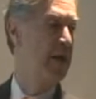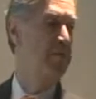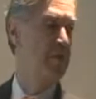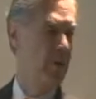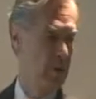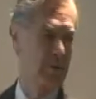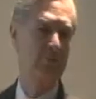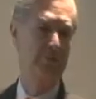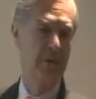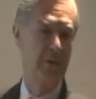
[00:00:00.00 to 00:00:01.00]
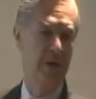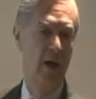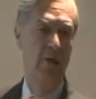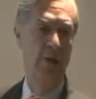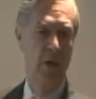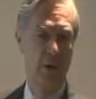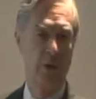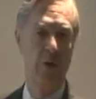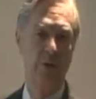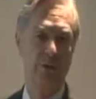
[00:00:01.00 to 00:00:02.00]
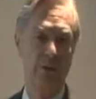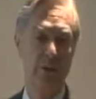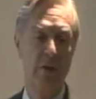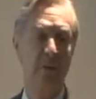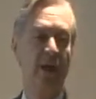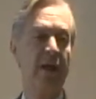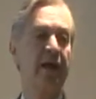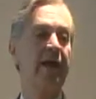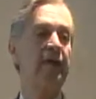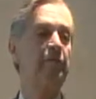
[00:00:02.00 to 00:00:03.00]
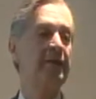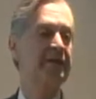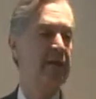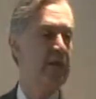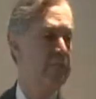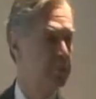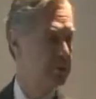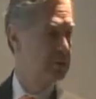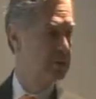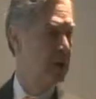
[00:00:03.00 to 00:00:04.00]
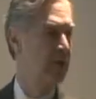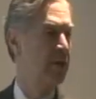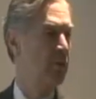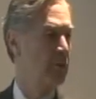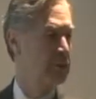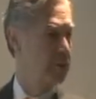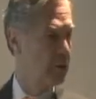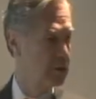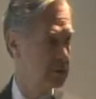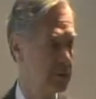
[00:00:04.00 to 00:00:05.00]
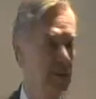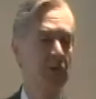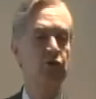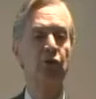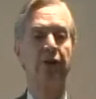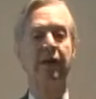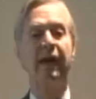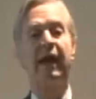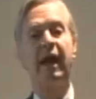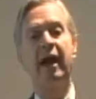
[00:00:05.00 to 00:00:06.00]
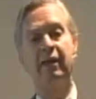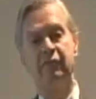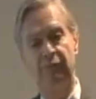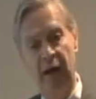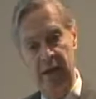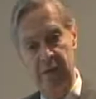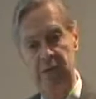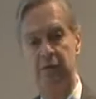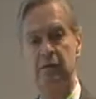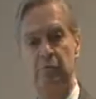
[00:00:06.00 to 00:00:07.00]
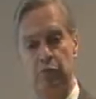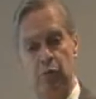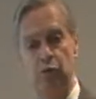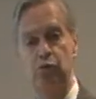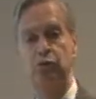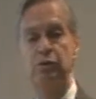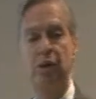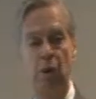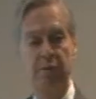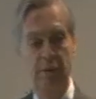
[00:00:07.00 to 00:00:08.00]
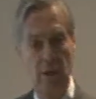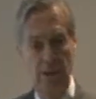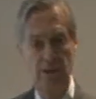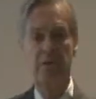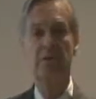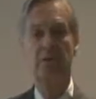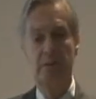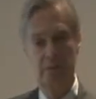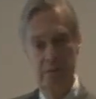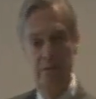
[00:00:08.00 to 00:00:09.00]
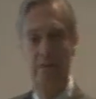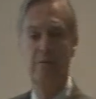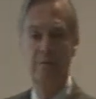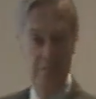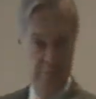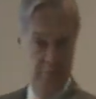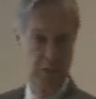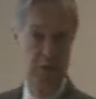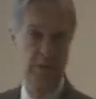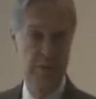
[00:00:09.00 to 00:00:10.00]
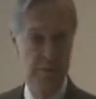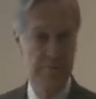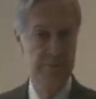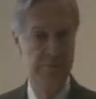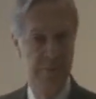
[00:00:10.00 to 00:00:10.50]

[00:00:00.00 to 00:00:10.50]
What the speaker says: my product at a lower cost, where I can get the best inputs at the lowest cost, so that I can, in fact, produce the lowest cost product.